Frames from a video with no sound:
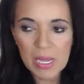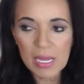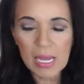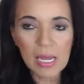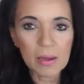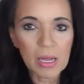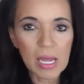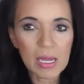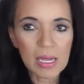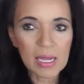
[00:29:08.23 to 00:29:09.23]

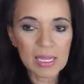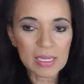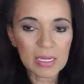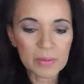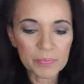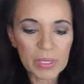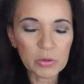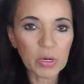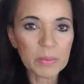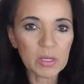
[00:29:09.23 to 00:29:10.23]
a
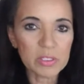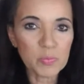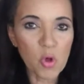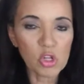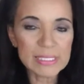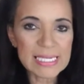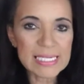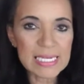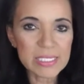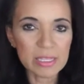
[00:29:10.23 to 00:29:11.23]
criminal is pulled
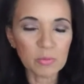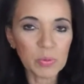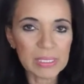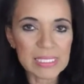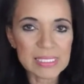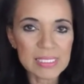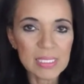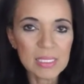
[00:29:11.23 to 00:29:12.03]
in to the police